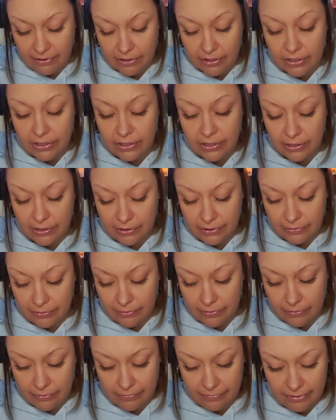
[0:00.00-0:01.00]
You're good on your
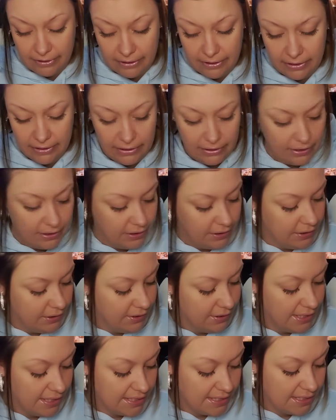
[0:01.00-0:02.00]
own over here.
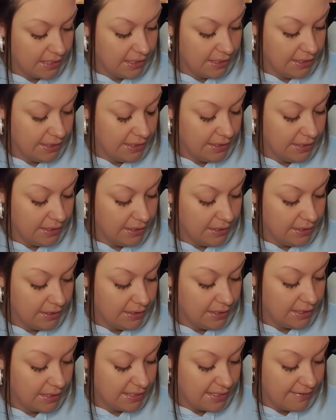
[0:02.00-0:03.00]
That's clear.
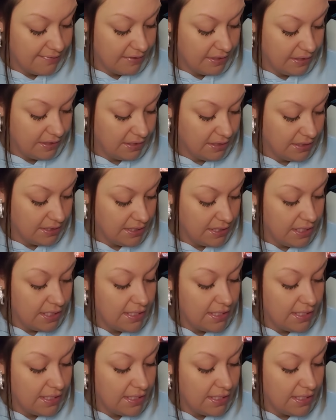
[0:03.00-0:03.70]
That's evident.